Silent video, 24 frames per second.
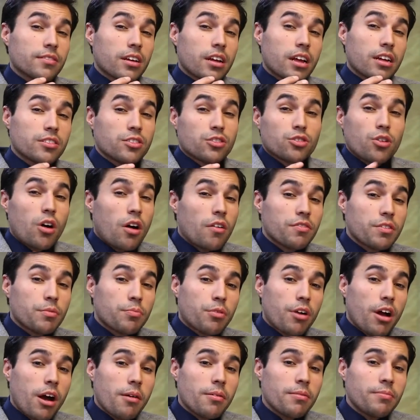can solve the
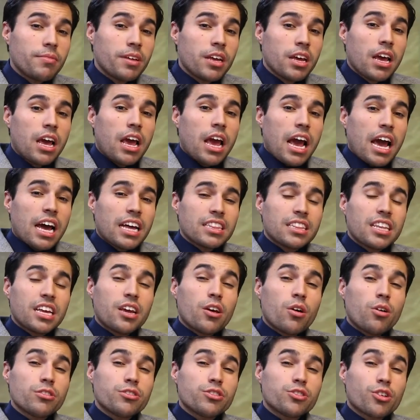problem, and
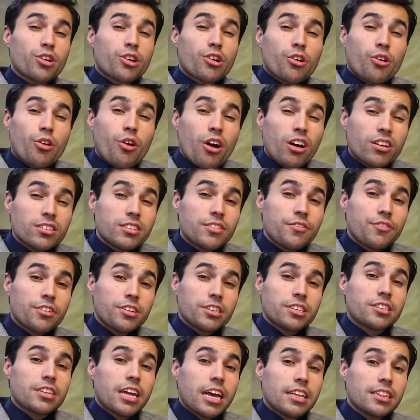they also cross
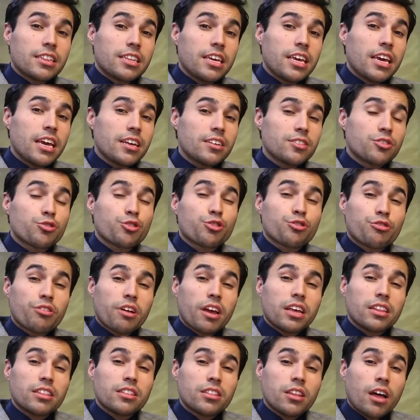different ideas to
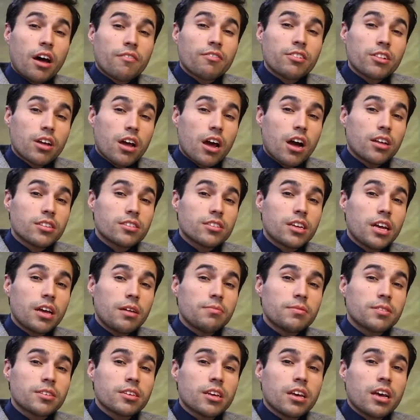create novel
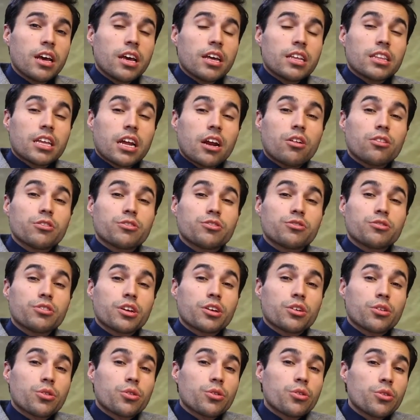concepts that also
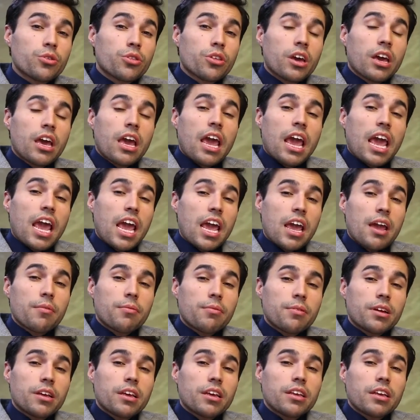include
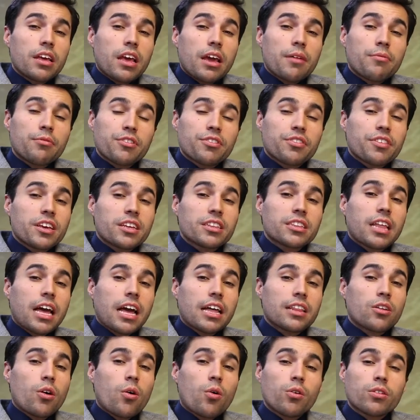everything
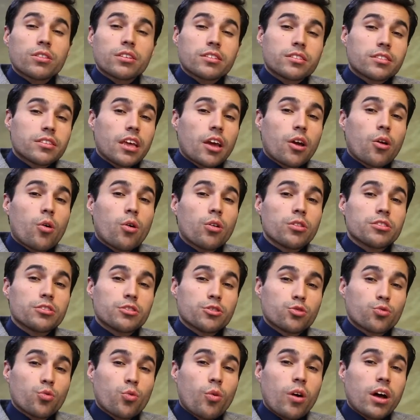that all the
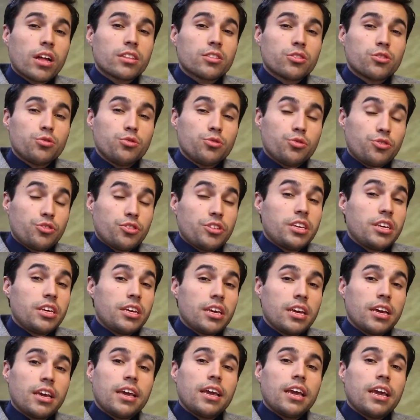stakeholders want to
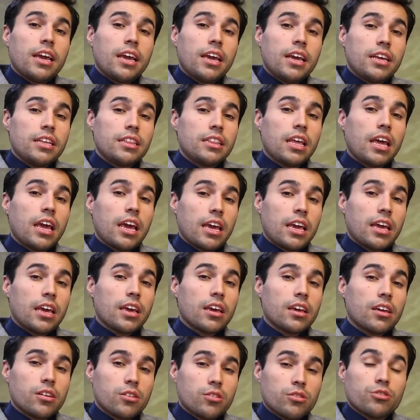see in
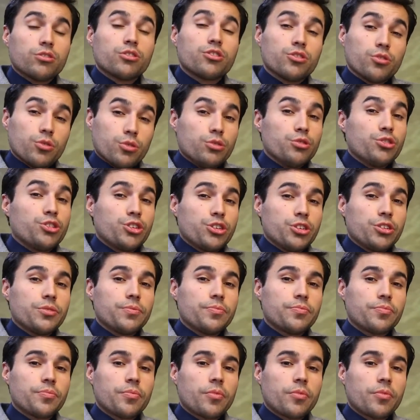a good solution.